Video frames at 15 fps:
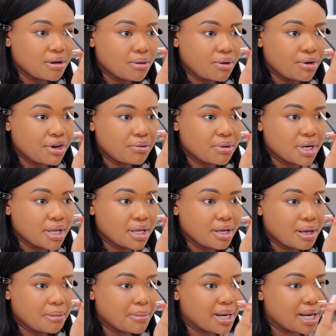I only really
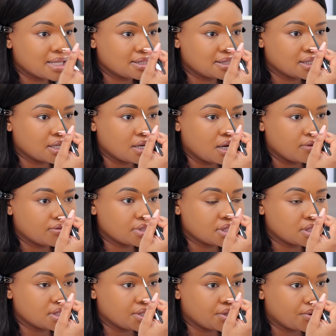am lasting after
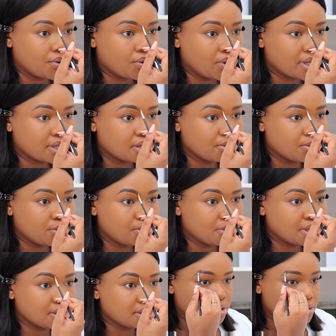Dior at the
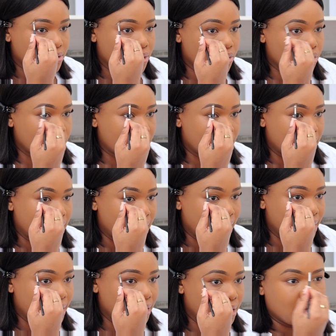moment. Do I order
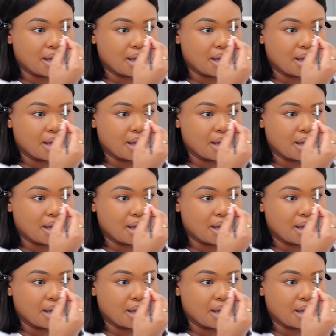online?